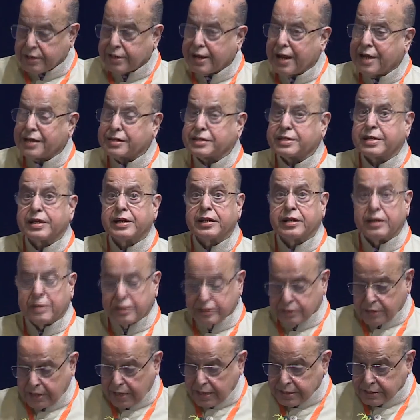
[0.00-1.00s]
national
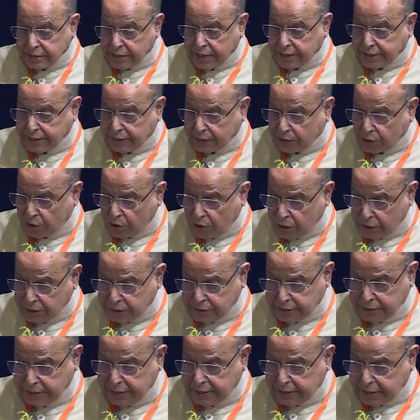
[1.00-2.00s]
science and
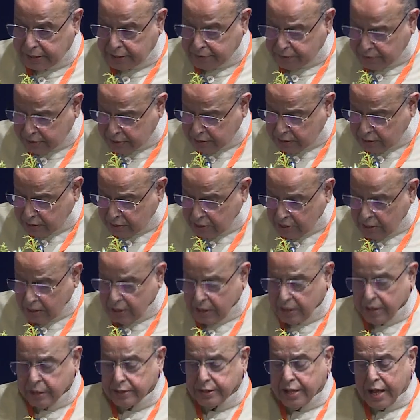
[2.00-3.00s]
technology endeavor
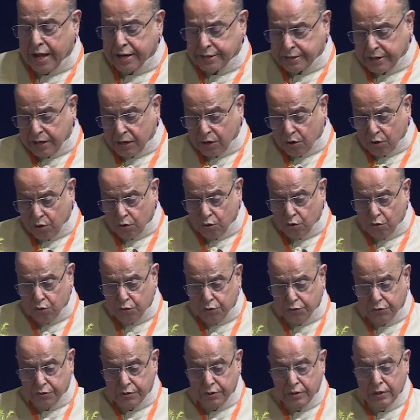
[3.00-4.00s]
that
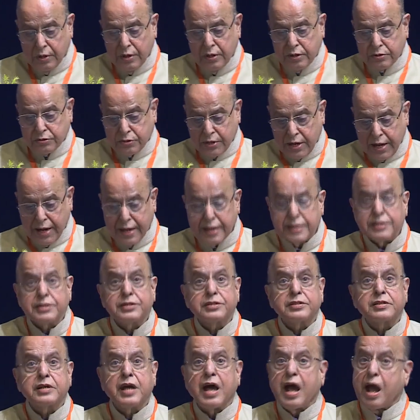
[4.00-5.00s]
includes
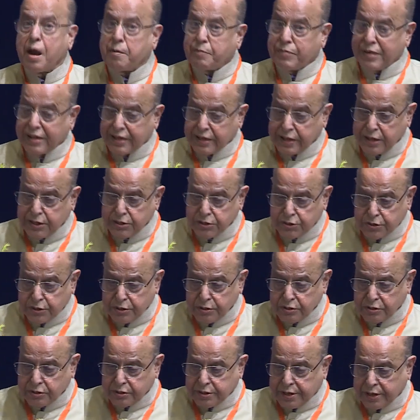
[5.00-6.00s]
science,
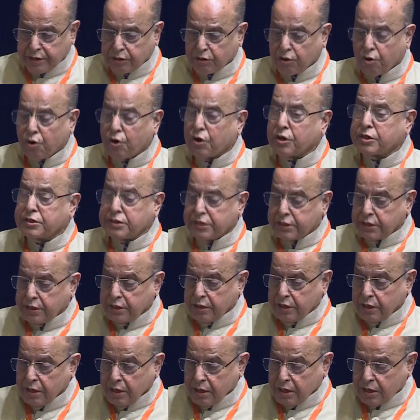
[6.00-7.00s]
applications,
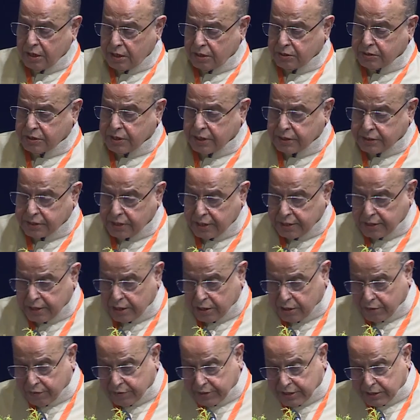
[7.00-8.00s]
technology, research and
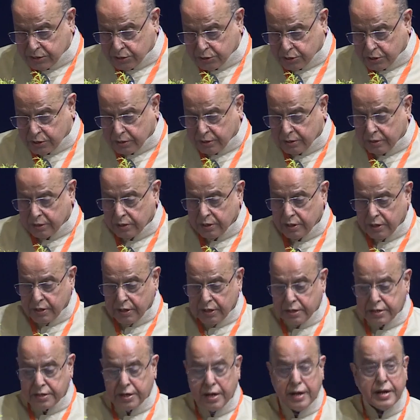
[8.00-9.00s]
innovation,
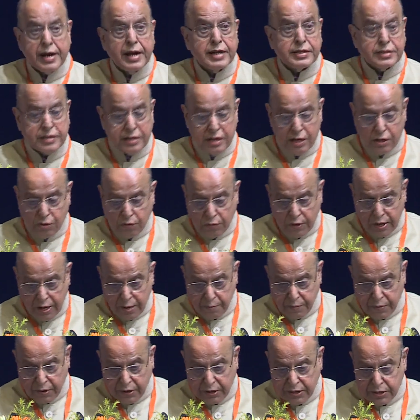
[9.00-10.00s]
international
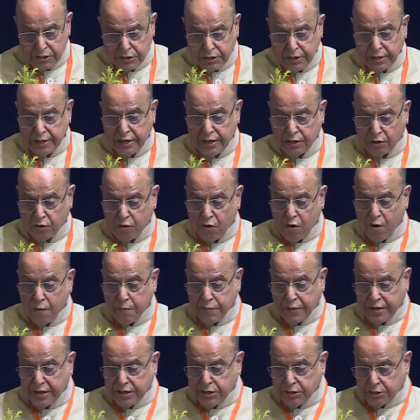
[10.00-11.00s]
collaboration and
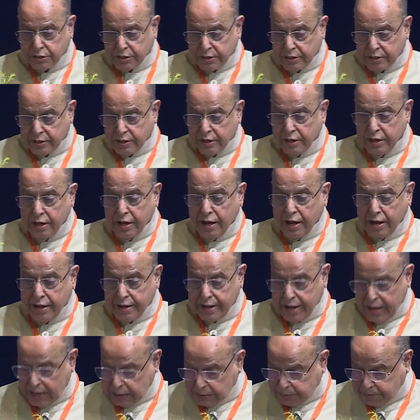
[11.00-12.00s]
cooperation, and
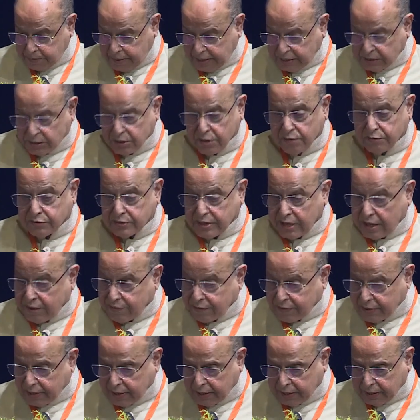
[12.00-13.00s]
aspects of
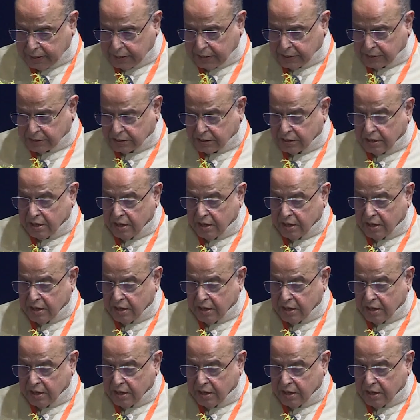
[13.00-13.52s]
self-reliance